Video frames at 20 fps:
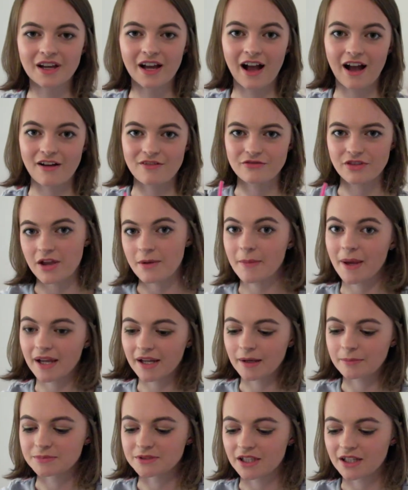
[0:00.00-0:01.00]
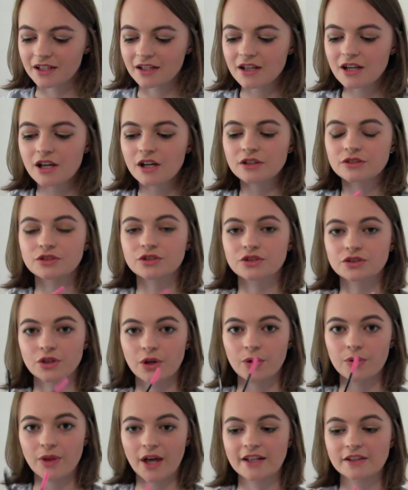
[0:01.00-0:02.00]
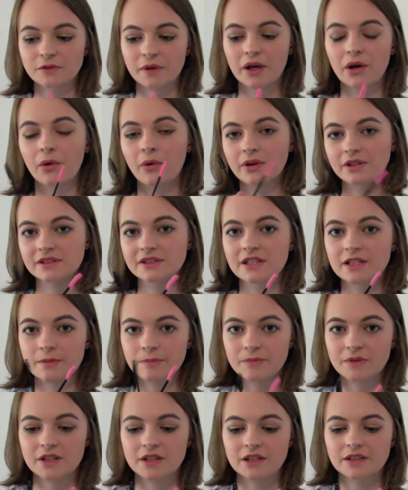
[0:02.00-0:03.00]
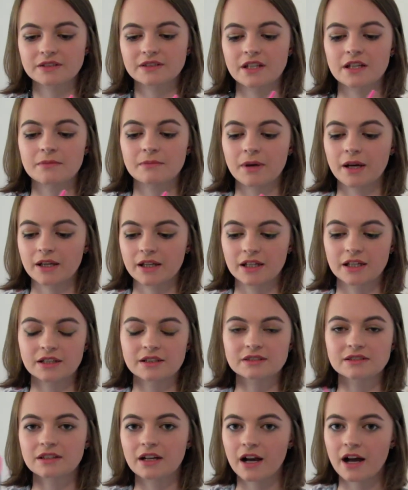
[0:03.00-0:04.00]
have their makeup done. So that's why I always keep these in my kit.